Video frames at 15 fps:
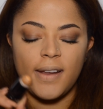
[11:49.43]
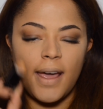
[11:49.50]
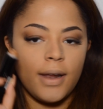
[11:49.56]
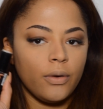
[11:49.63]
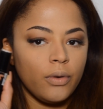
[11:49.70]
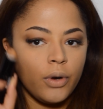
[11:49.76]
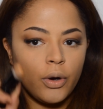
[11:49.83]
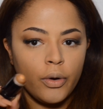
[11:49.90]
I
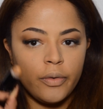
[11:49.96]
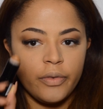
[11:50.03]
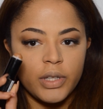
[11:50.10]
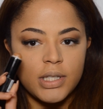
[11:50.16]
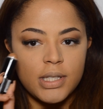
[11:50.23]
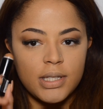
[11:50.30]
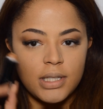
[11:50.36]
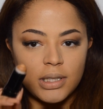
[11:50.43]
don't know if
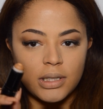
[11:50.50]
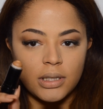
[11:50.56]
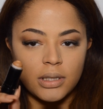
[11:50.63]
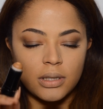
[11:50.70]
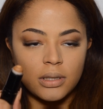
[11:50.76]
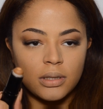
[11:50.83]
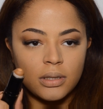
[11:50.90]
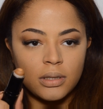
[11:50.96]
it's
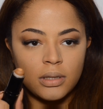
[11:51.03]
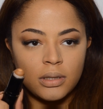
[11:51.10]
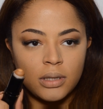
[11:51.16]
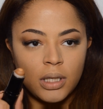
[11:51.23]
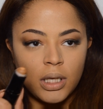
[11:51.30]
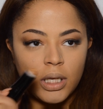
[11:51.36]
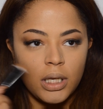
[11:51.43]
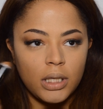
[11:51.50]
still
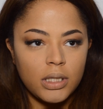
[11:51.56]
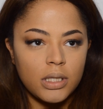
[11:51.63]
in